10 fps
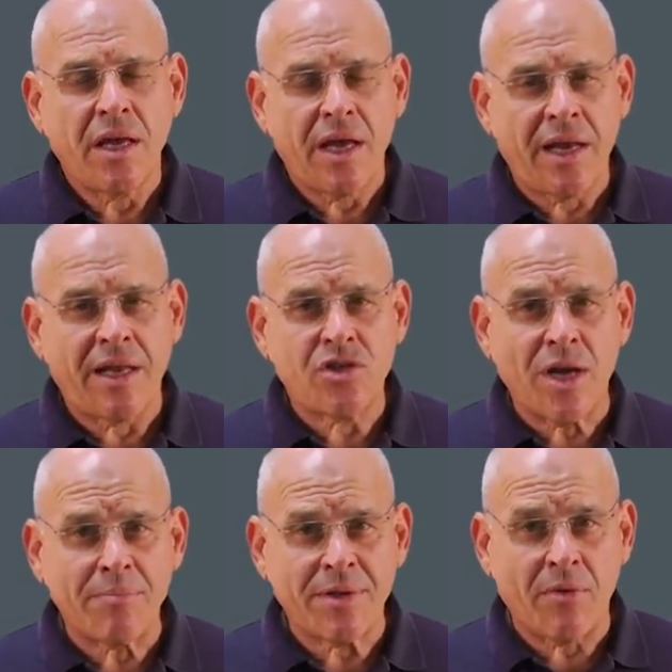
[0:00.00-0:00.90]
and a
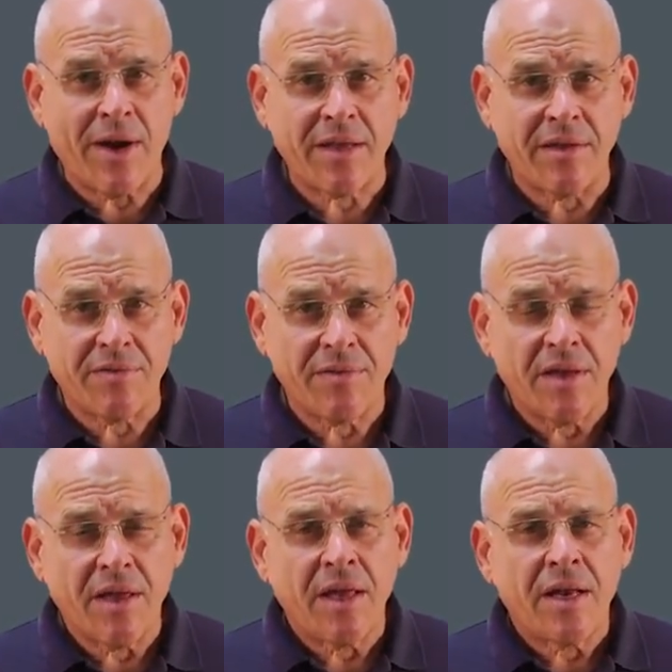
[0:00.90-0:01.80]
jump directive.
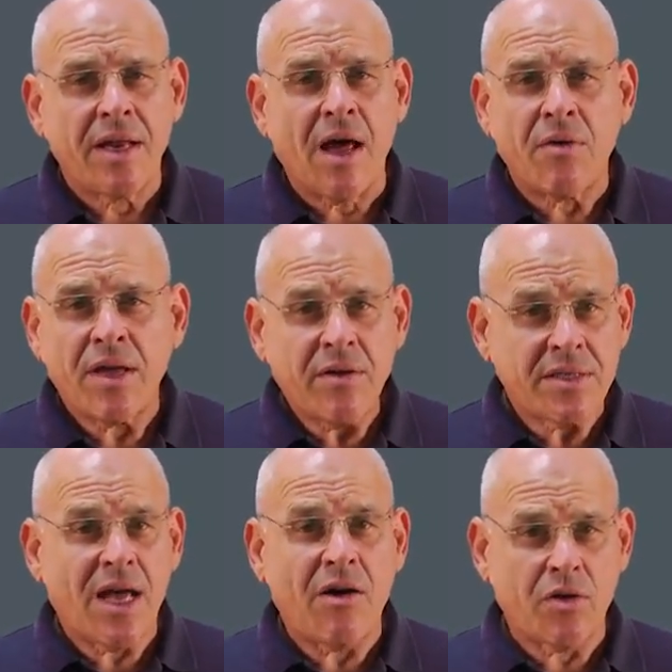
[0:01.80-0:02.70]
Now, here is
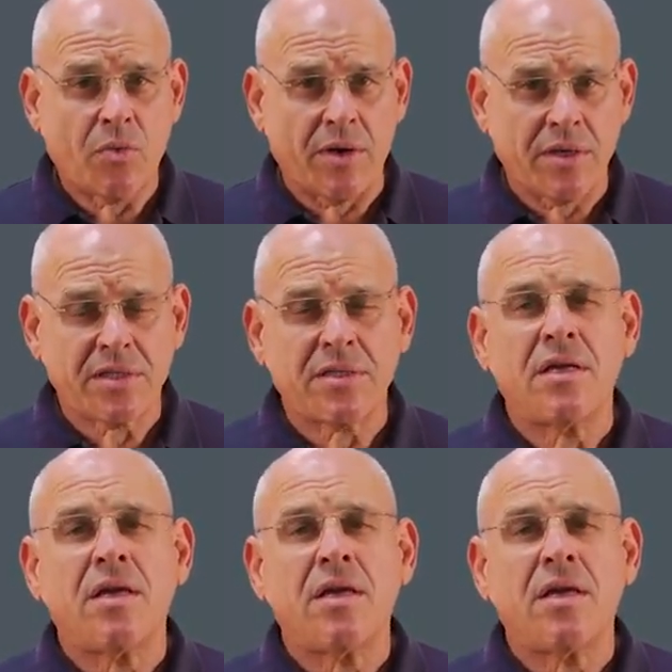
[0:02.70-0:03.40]
how it works.